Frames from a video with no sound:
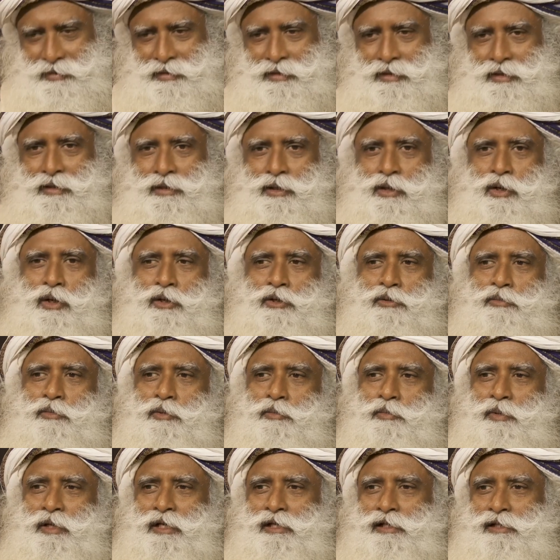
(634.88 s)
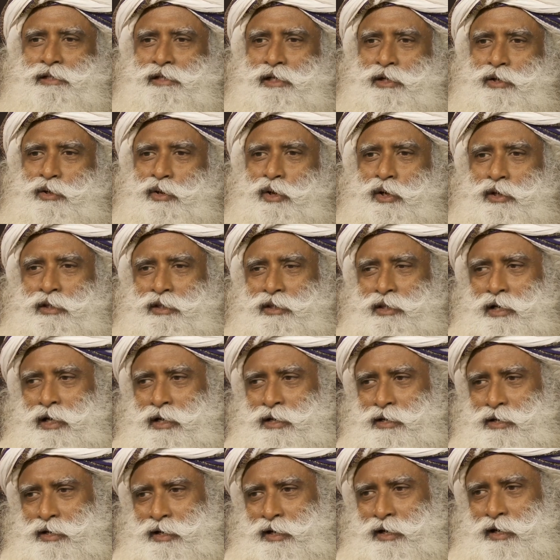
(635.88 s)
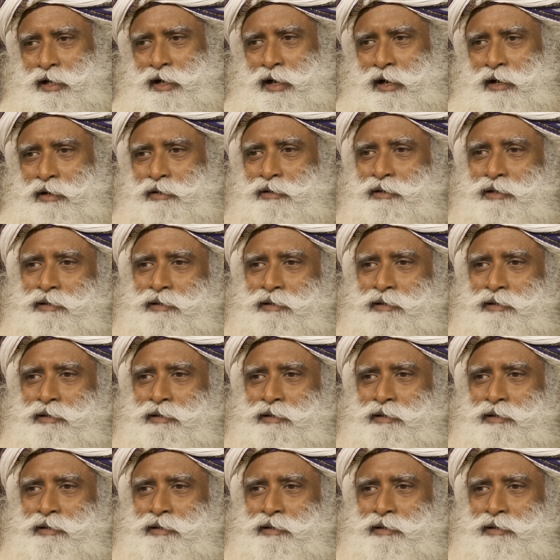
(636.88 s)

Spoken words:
the automobiles are not thundering around.